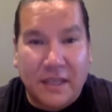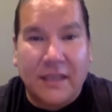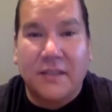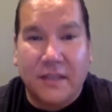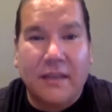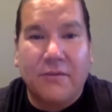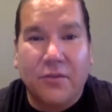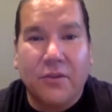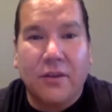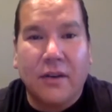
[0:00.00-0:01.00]
in the city
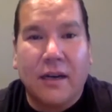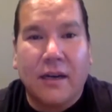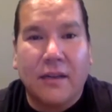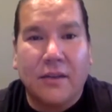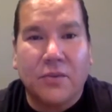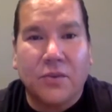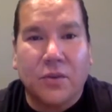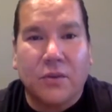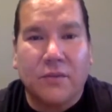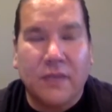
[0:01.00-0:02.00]
for
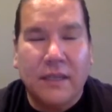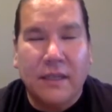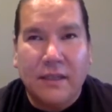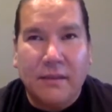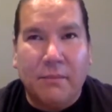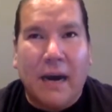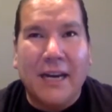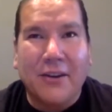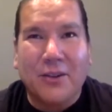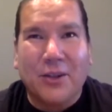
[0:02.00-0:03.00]
those sort of
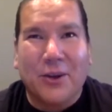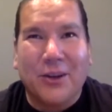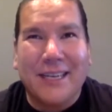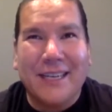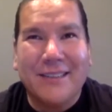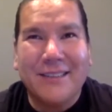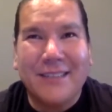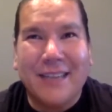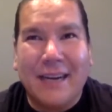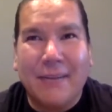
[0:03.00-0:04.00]
minor glory
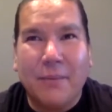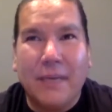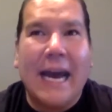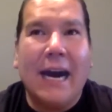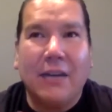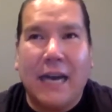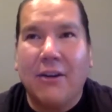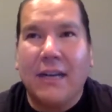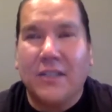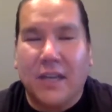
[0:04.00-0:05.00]
years. But
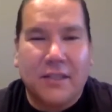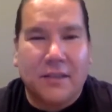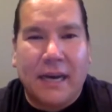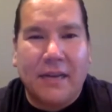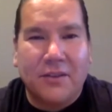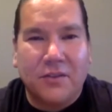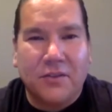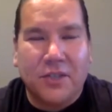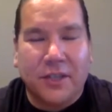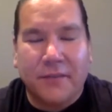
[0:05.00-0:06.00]
nowadays Austin Matthews
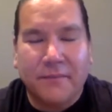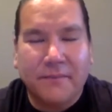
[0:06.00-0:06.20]
for sure.